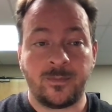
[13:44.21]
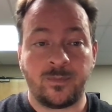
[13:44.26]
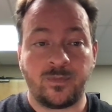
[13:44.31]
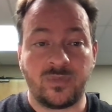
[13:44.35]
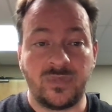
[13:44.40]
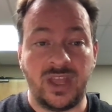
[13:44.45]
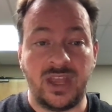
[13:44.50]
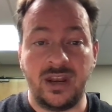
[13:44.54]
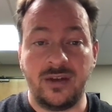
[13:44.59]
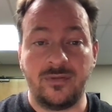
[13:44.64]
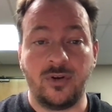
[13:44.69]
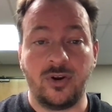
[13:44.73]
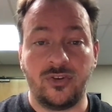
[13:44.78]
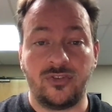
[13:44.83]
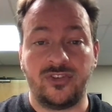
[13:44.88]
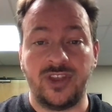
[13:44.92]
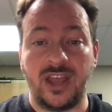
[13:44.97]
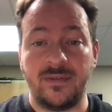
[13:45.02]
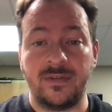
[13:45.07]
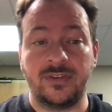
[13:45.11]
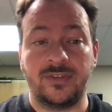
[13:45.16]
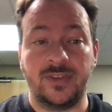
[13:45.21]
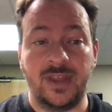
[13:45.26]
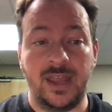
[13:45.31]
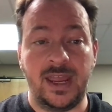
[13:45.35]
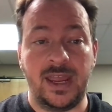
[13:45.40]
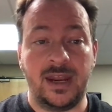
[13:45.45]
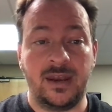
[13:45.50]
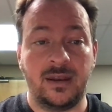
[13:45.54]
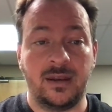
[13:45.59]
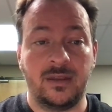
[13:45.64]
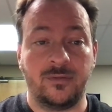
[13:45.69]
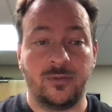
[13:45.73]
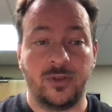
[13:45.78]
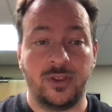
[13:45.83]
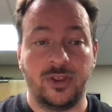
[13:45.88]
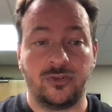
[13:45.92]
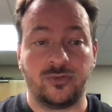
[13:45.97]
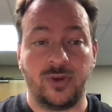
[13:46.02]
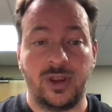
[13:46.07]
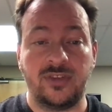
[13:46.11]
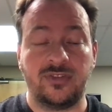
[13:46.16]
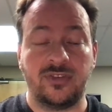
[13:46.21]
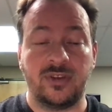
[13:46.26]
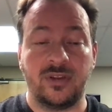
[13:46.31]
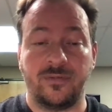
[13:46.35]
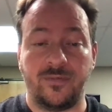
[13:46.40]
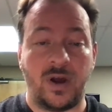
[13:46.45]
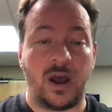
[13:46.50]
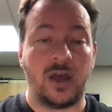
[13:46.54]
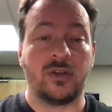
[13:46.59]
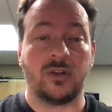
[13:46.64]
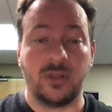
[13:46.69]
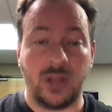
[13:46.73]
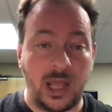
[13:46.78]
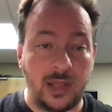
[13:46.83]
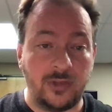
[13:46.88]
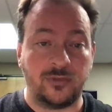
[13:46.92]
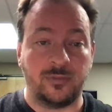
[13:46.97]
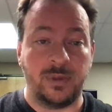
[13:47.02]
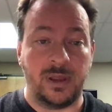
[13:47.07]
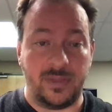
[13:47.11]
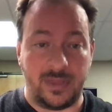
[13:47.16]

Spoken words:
Then in verse 17, for this reason the Father loves me,